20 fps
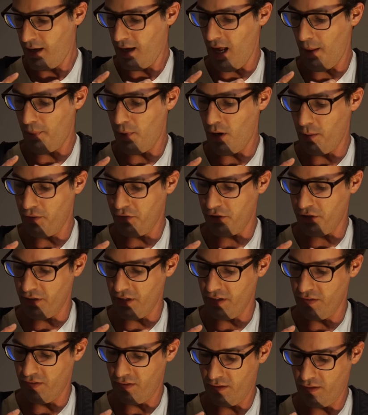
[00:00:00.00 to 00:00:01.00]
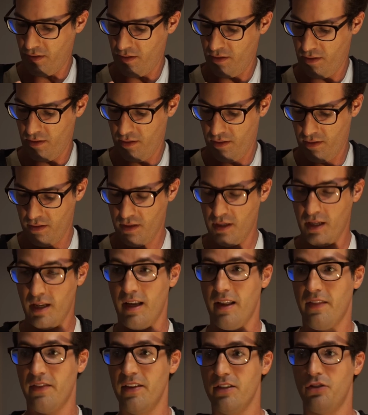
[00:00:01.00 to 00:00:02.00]
I promise you, this
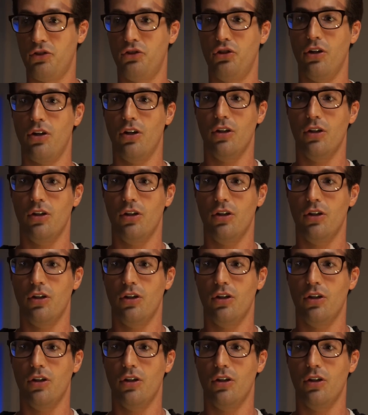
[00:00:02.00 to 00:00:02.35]
took